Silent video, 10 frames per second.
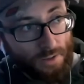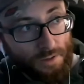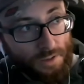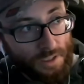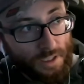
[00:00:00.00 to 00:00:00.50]

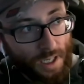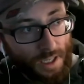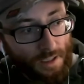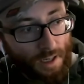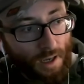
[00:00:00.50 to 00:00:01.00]
could see
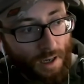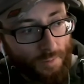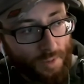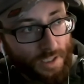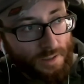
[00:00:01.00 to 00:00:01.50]
that.
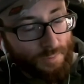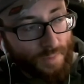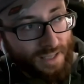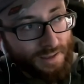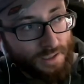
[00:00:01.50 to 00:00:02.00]
It's
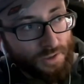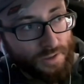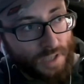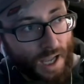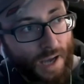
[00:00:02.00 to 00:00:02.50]
mainly
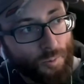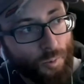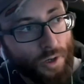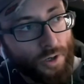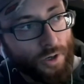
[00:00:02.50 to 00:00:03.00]
just, I
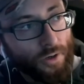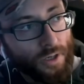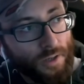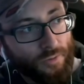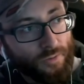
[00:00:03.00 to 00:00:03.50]
wonder
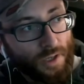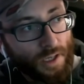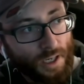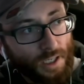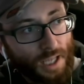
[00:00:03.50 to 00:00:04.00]
if
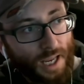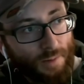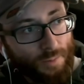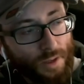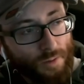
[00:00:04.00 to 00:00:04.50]
in a
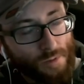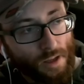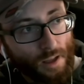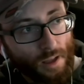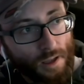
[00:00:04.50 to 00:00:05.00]
game that
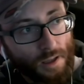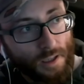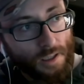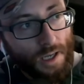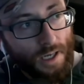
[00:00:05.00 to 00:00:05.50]

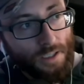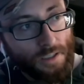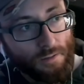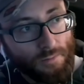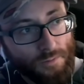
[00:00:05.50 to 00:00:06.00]
kind
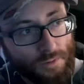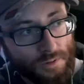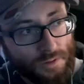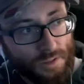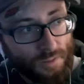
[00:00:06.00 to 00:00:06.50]
of
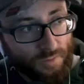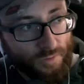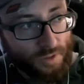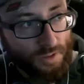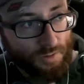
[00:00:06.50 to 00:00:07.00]
some
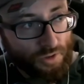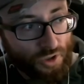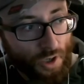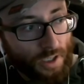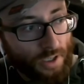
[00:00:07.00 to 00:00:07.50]
of the
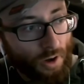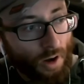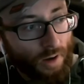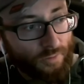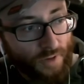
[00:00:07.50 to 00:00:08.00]
shock and
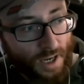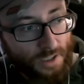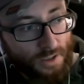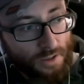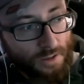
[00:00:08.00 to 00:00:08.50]
awe
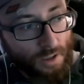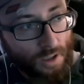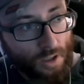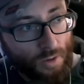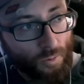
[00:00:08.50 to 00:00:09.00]
factor
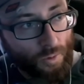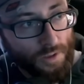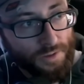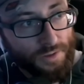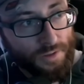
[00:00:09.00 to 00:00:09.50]

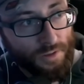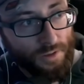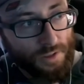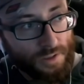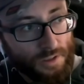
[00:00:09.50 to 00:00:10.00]
was
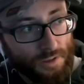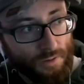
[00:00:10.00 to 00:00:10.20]
this